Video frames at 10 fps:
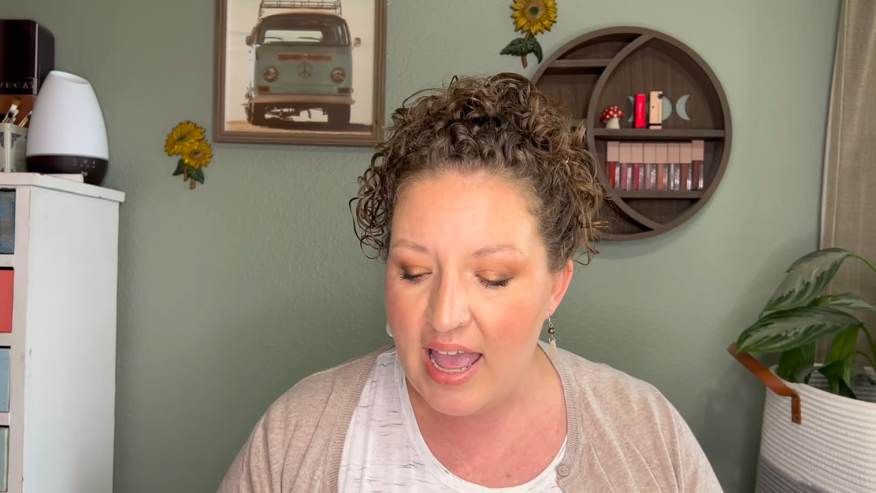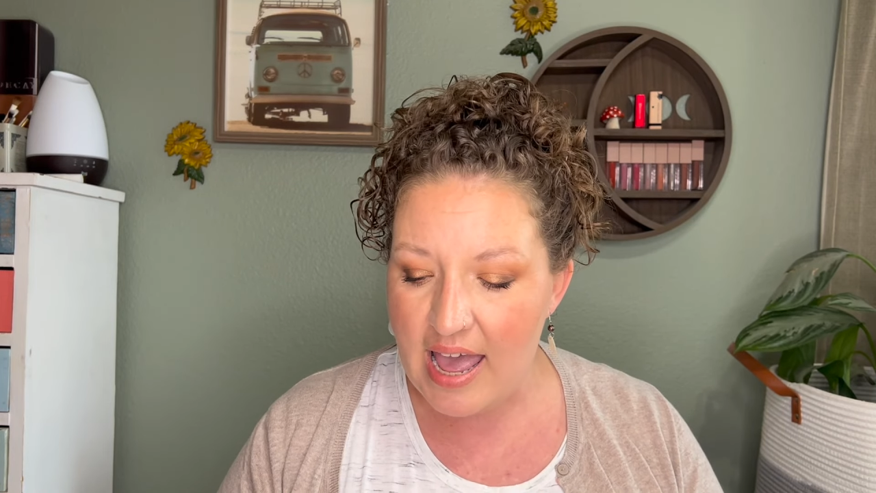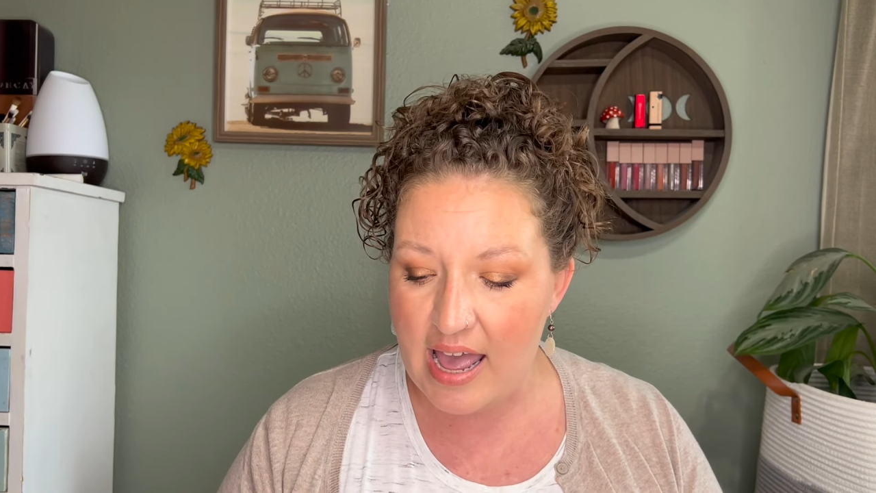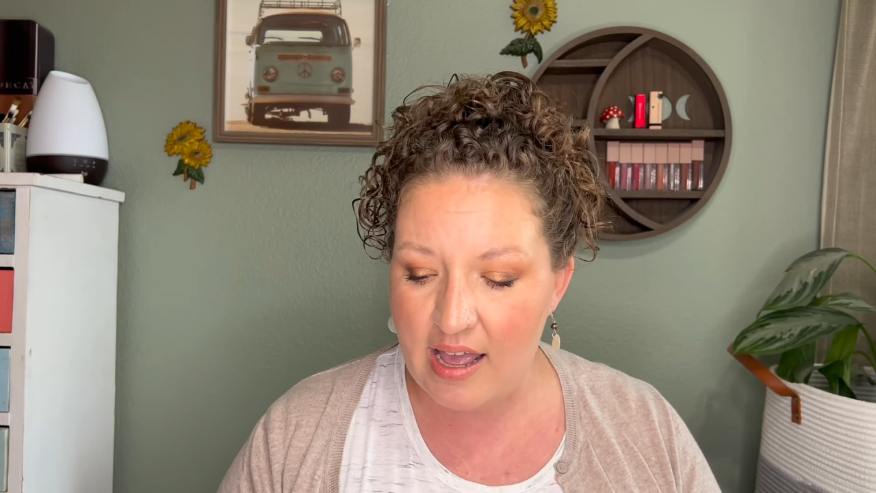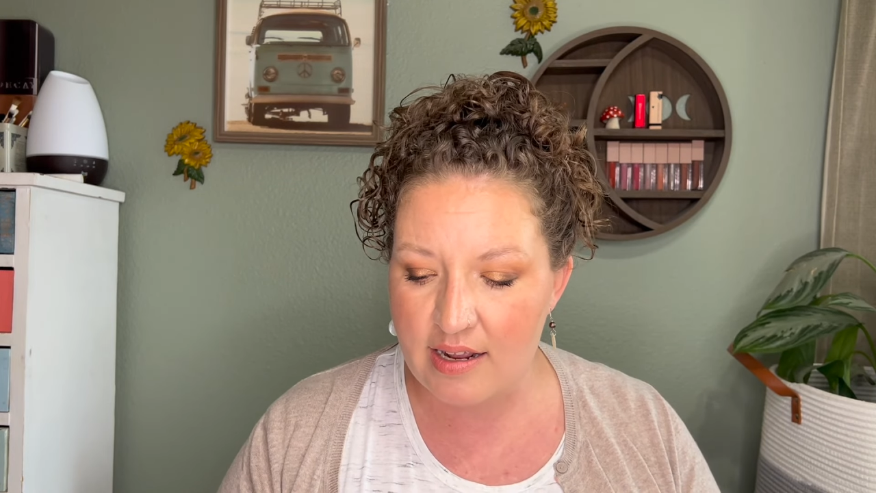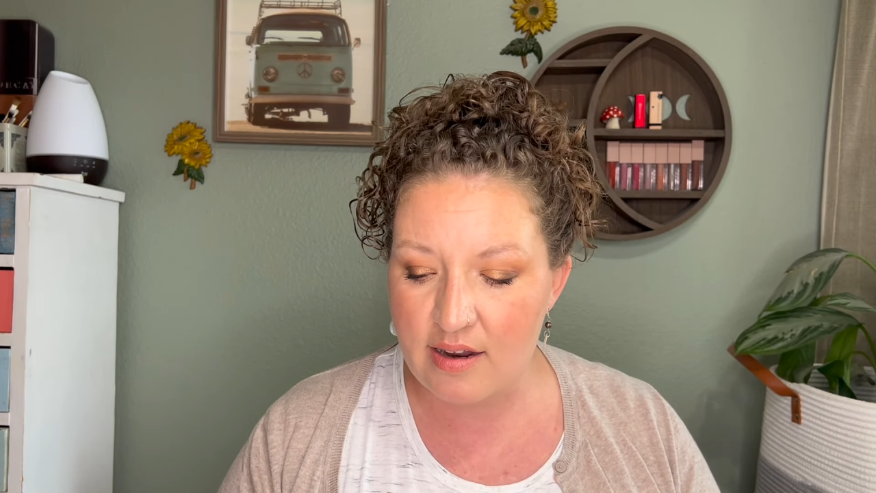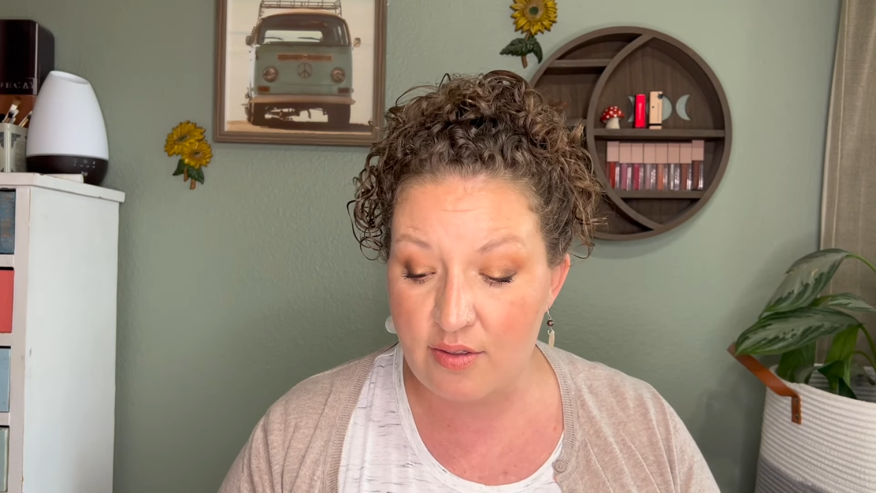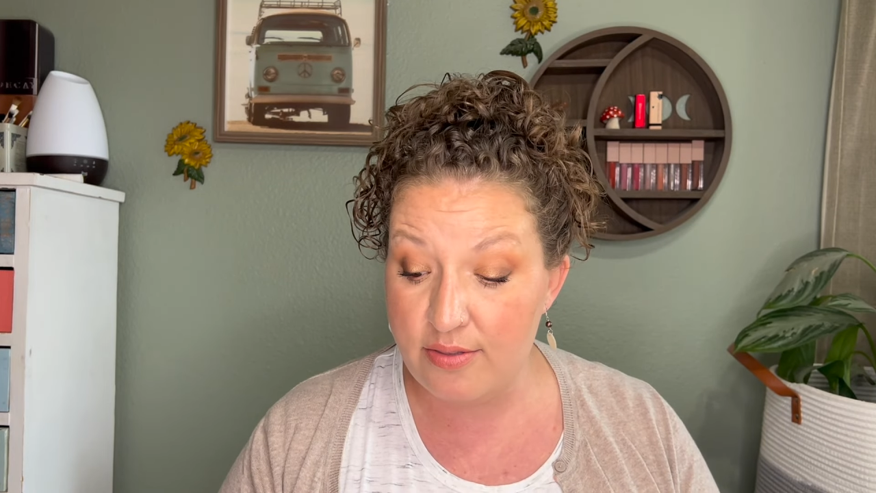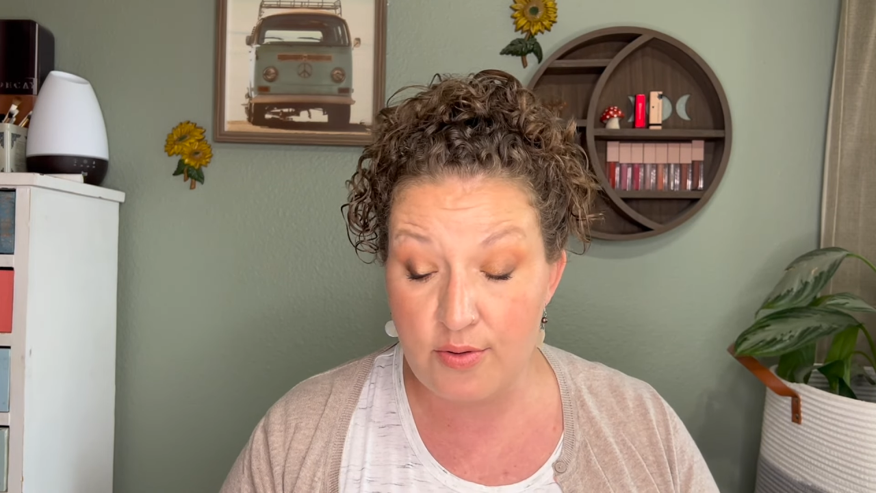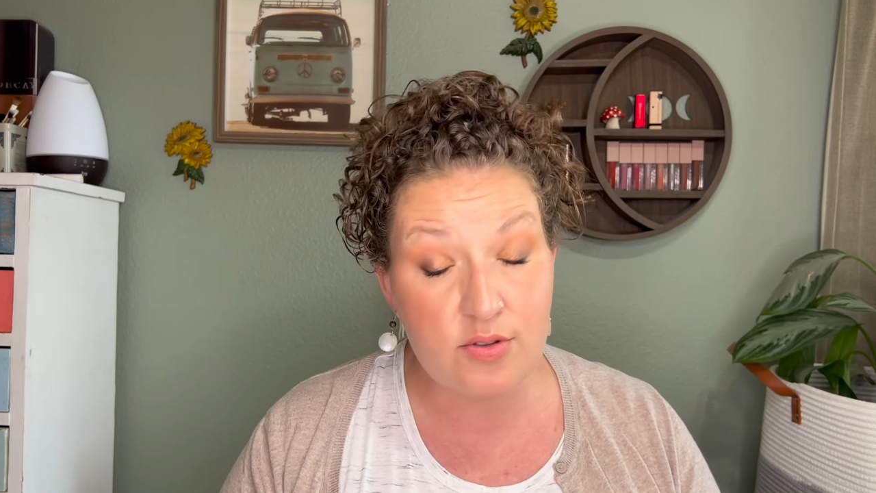And
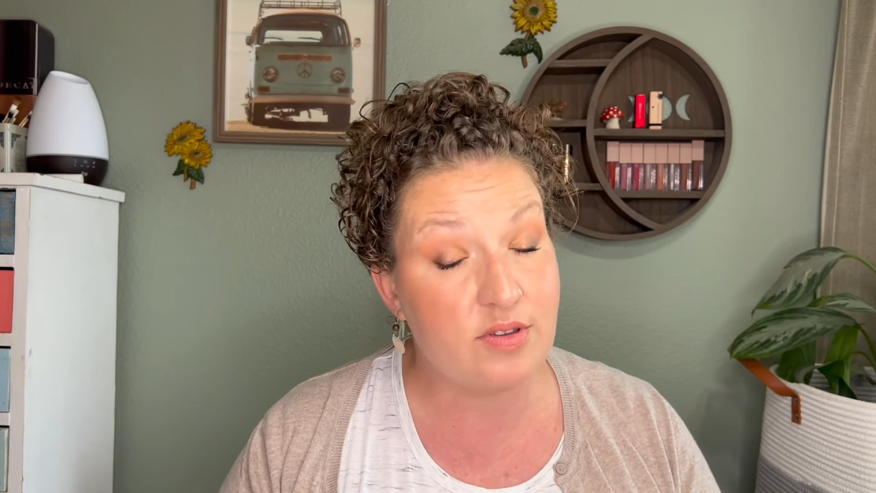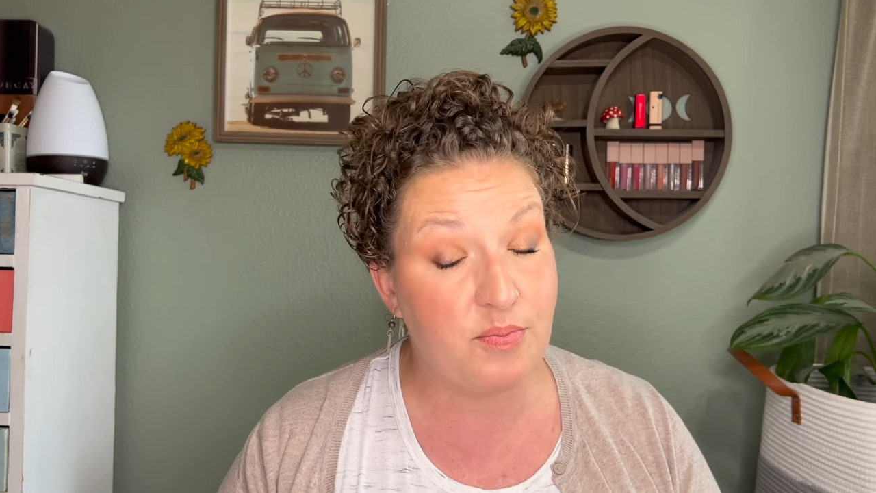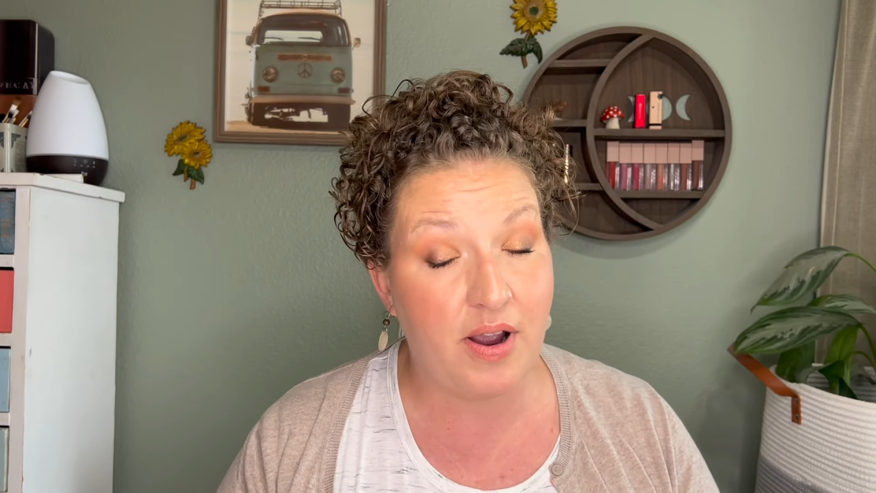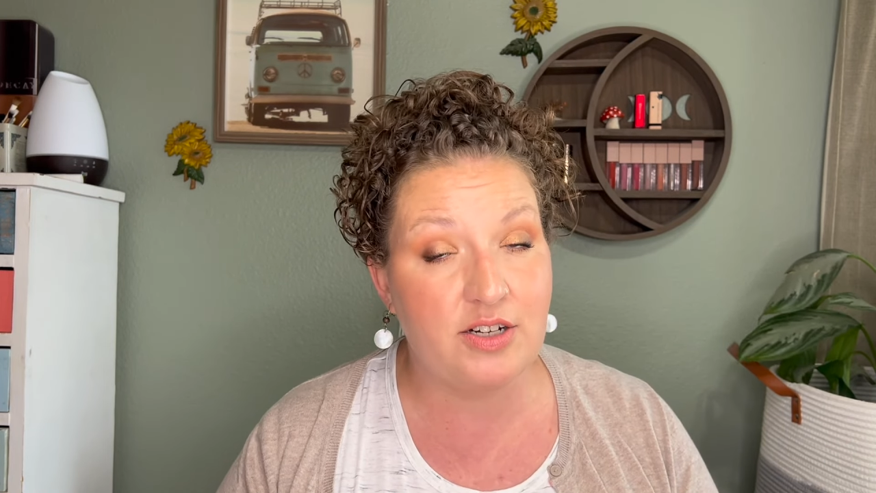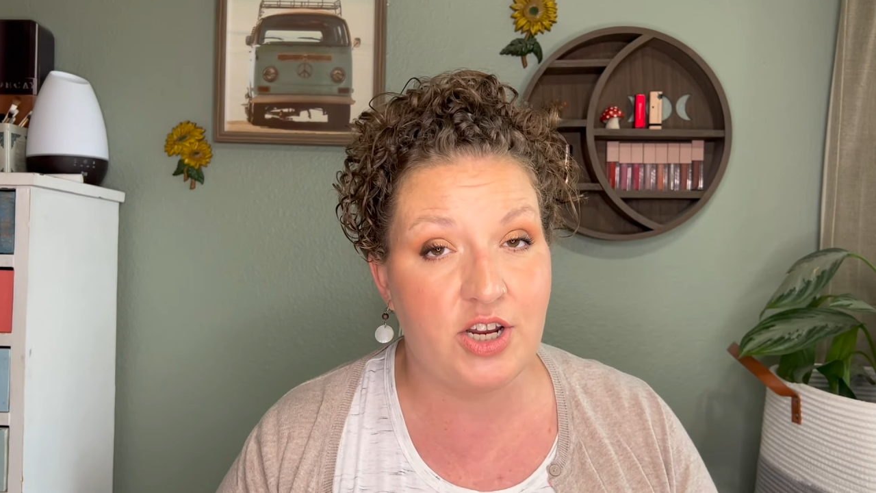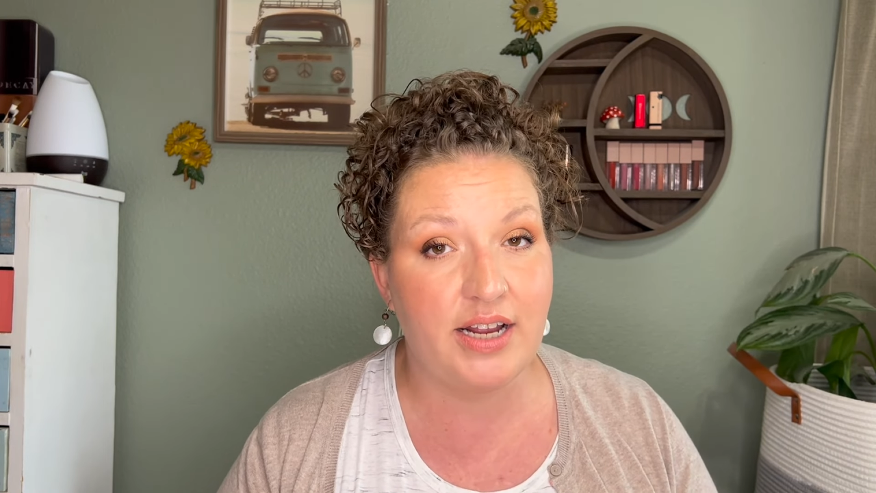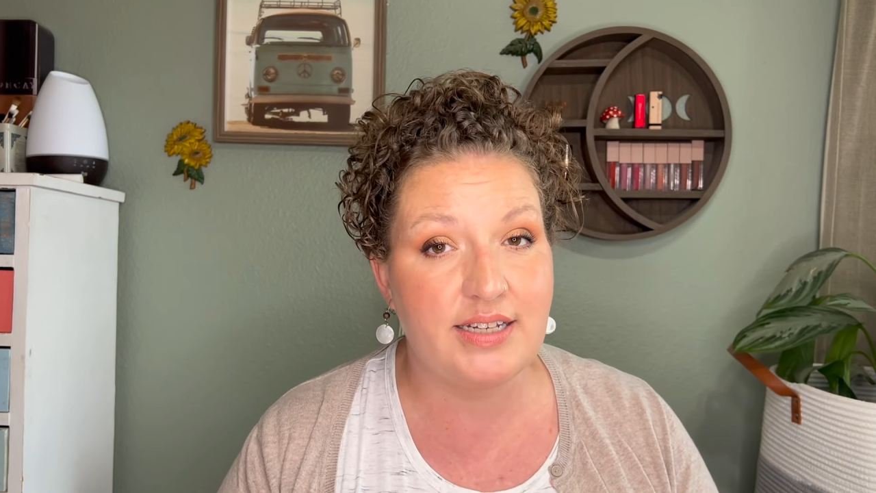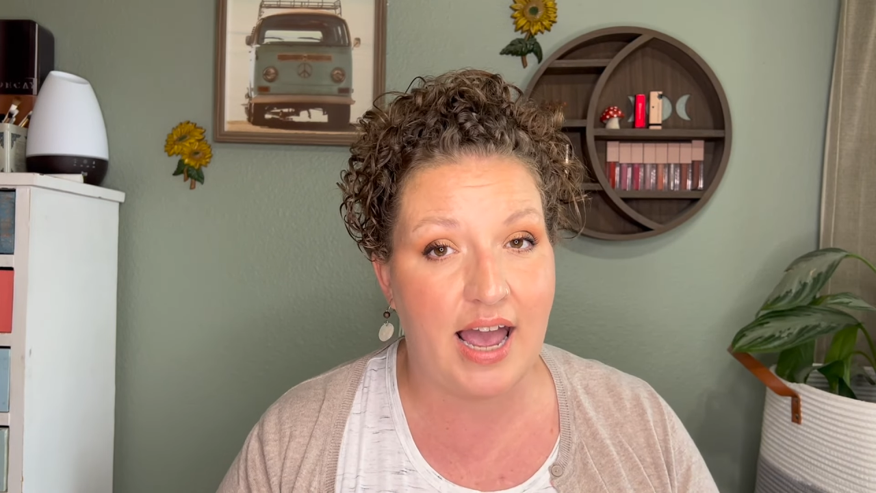through this project,